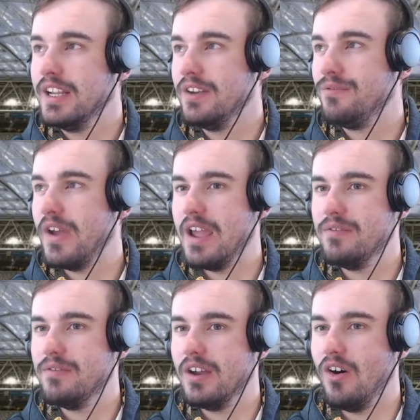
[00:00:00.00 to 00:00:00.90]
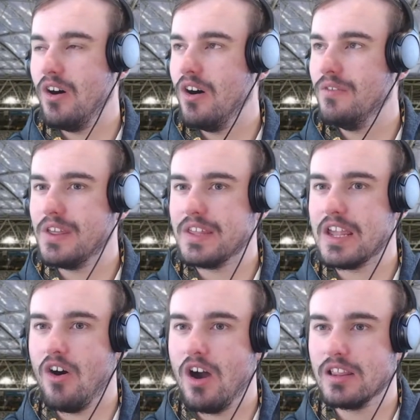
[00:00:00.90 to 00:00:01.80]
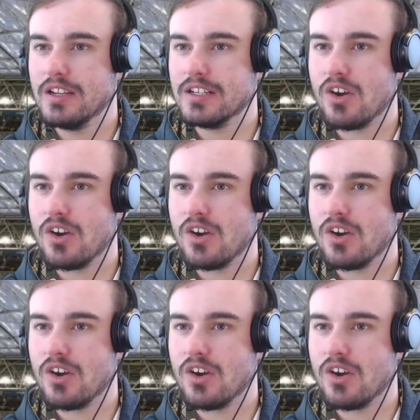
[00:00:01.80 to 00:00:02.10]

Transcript: in favour of the Highlanders.